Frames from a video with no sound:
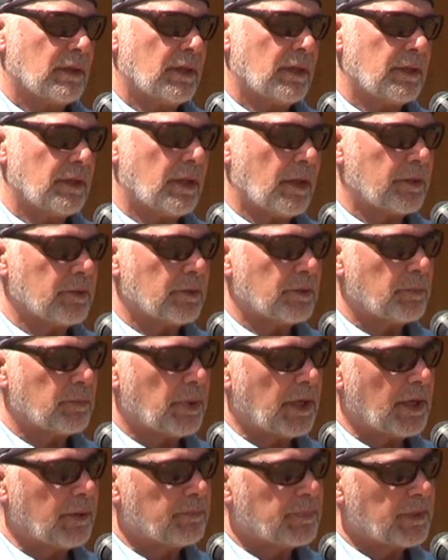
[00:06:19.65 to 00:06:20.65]
Another
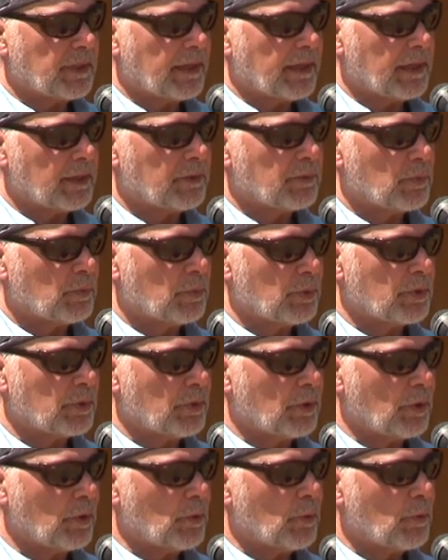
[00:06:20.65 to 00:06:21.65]
pipeline will
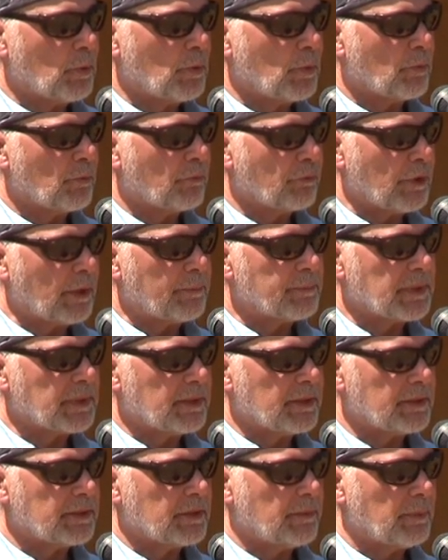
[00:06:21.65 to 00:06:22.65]
go from
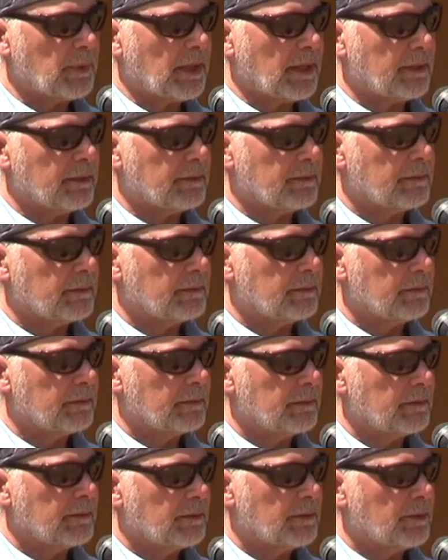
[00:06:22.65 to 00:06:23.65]
Kitimat
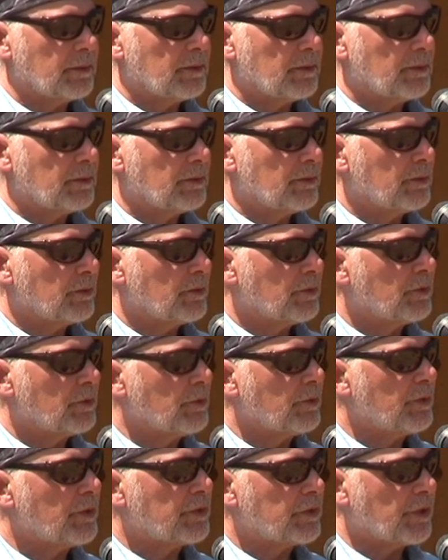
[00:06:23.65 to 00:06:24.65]

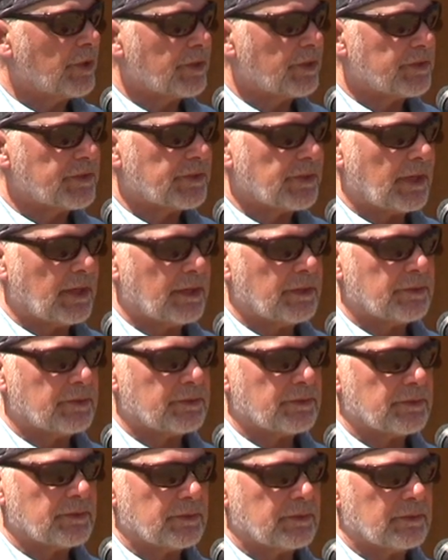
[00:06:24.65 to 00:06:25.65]
to the tar
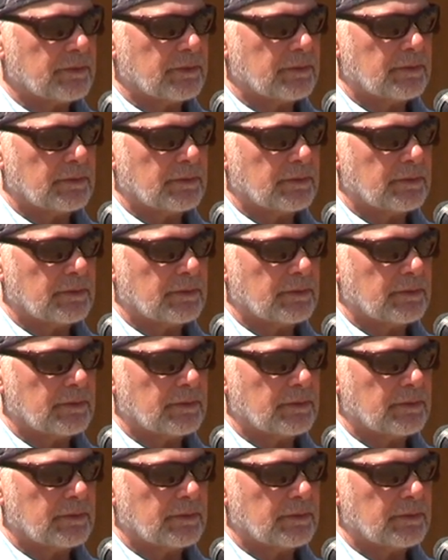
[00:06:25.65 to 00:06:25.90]
sands,